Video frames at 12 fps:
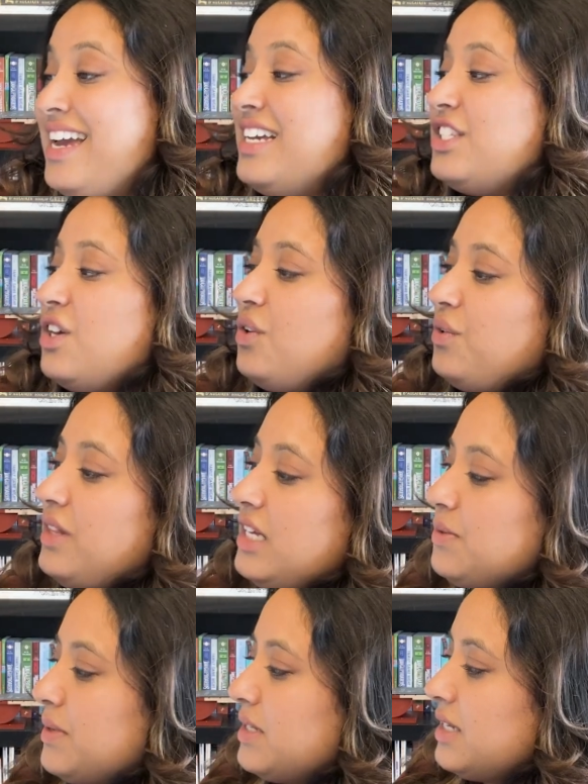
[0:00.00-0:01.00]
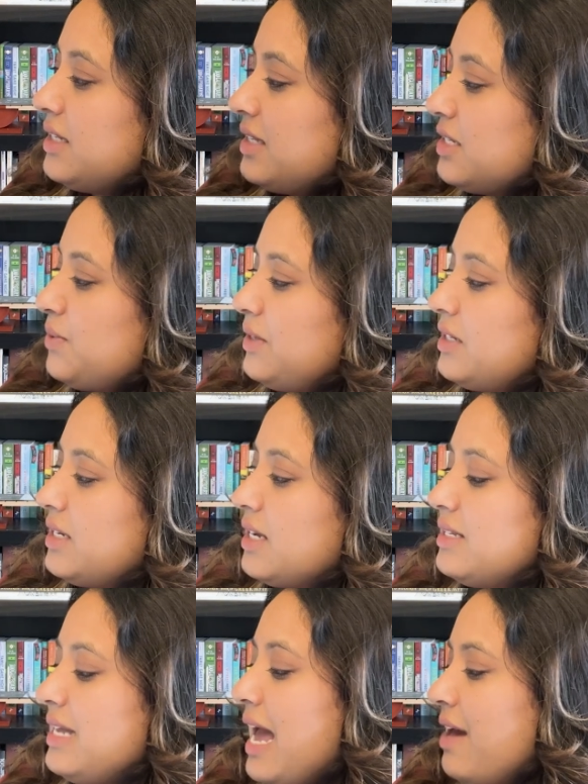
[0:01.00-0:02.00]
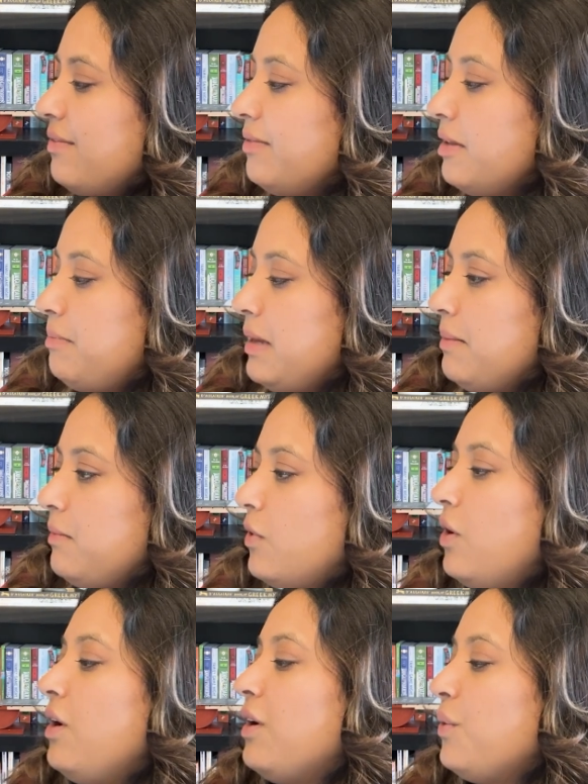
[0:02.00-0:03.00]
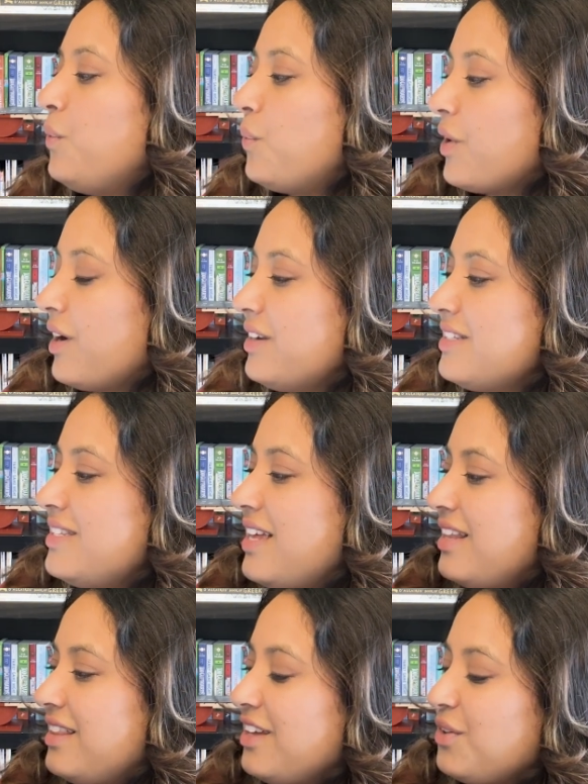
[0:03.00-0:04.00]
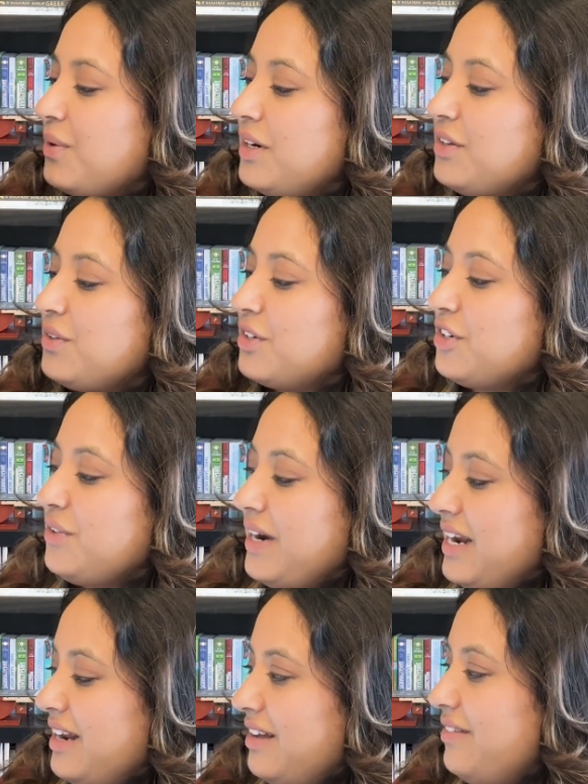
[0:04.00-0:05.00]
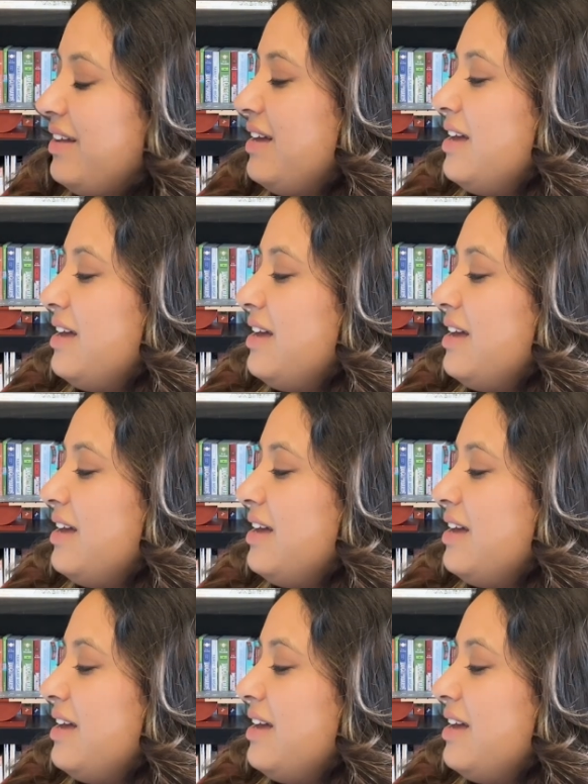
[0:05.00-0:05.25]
So this one does have a bit more words than the critical and creative.